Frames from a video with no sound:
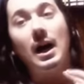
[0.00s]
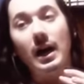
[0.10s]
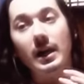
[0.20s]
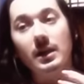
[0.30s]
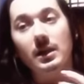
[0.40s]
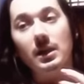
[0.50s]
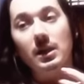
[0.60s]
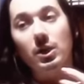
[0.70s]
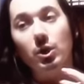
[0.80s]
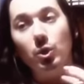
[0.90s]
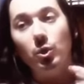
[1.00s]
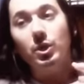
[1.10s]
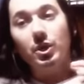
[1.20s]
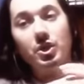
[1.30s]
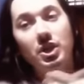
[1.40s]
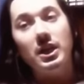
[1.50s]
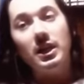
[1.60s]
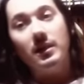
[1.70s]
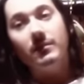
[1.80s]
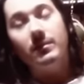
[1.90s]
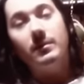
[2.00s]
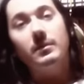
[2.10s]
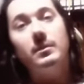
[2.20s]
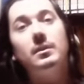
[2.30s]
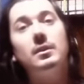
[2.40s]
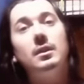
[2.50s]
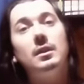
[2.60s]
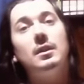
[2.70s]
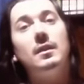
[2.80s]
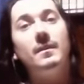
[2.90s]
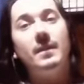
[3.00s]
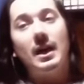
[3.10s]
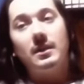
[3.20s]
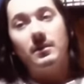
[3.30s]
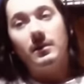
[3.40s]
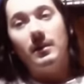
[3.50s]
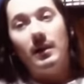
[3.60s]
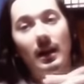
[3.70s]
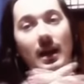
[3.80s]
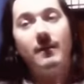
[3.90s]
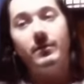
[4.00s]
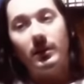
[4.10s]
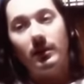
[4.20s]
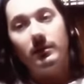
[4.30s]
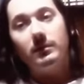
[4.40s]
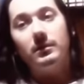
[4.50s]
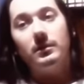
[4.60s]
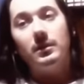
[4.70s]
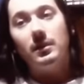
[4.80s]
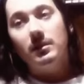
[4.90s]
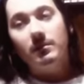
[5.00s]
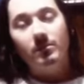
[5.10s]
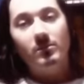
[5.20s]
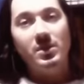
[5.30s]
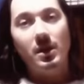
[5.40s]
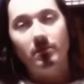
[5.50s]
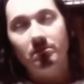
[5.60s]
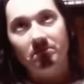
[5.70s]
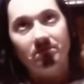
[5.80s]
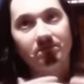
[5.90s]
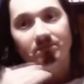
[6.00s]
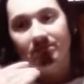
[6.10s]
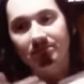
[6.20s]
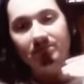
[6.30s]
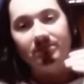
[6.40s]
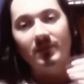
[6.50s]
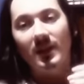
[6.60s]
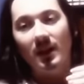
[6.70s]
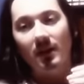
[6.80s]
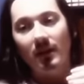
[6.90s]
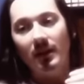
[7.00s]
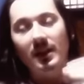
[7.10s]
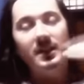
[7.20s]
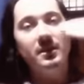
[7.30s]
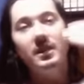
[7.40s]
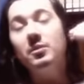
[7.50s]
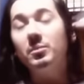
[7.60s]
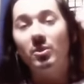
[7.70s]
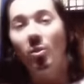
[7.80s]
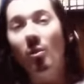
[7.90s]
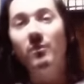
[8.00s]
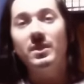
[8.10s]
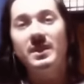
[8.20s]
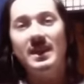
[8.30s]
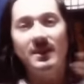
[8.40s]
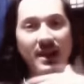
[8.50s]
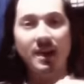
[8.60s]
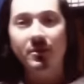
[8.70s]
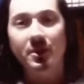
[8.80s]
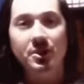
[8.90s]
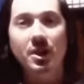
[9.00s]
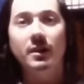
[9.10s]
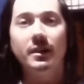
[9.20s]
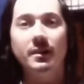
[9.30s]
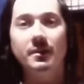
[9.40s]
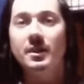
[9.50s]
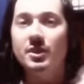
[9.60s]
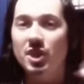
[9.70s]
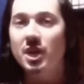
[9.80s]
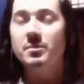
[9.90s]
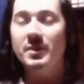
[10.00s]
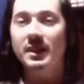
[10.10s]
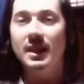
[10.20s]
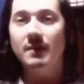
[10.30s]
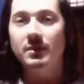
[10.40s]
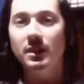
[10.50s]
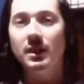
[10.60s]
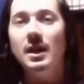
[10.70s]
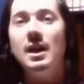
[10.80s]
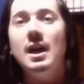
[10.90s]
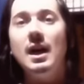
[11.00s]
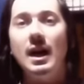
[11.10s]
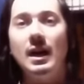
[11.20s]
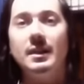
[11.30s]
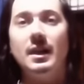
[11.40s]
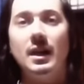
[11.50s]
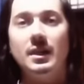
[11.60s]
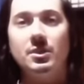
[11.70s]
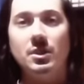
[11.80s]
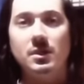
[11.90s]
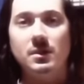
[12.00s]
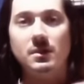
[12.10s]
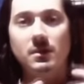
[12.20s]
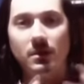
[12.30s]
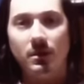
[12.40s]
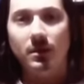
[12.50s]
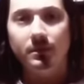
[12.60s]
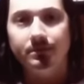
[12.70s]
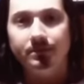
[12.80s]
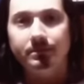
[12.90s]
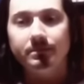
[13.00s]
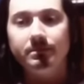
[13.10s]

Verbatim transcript: I could achieve that level, some, you know, a little bit over than the average Hungarian judgment level, and I just, I'm